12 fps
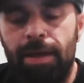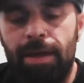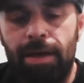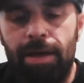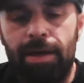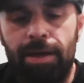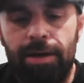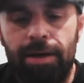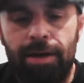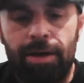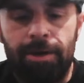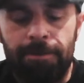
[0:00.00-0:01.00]
and
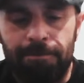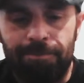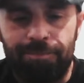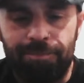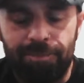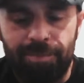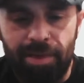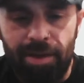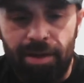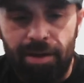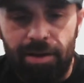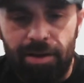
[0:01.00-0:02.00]

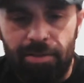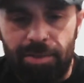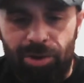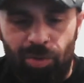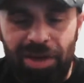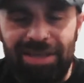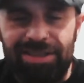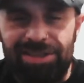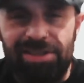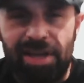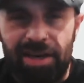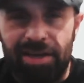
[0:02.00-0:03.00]
but the way he
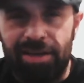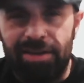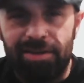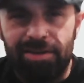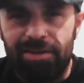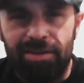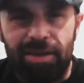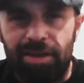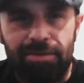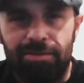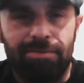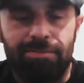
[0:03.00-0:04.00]
said
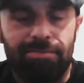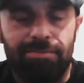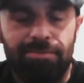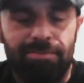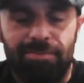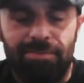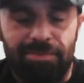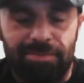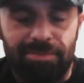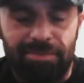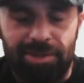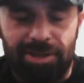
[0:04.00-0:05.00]
it,
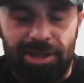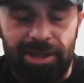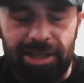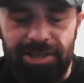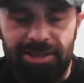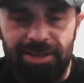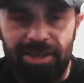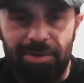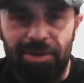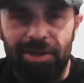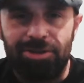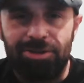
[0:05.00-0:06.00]
it clicked, and I'm
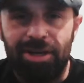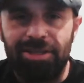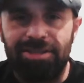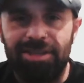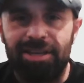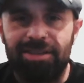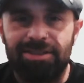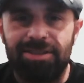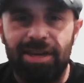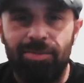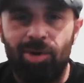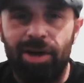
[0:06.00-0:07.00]
gonna try to say it the
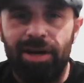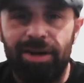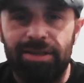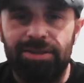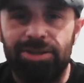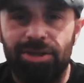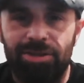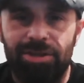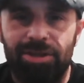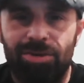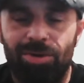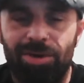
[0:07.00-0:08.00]
same way and show you
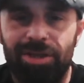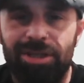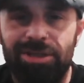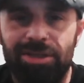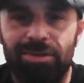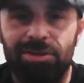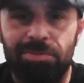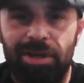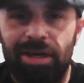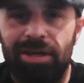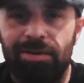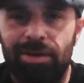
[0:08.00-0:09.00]
the correlation that was
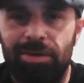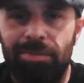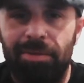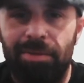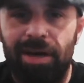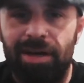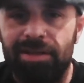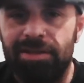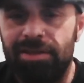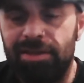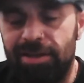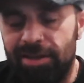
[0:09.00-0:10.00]
made in my mind
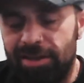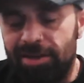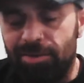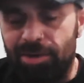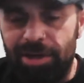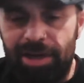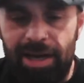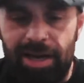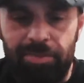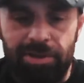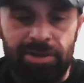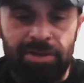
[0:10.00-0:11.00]
when it
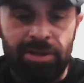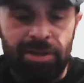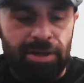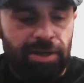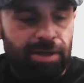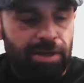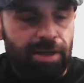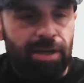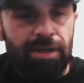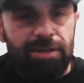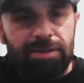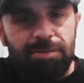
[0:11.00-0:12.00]
happened.
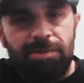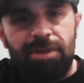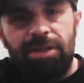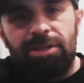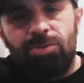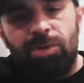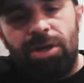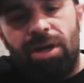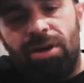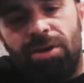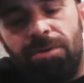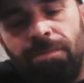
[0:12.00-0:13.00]
Some things we
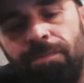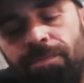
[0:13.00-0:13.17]
know,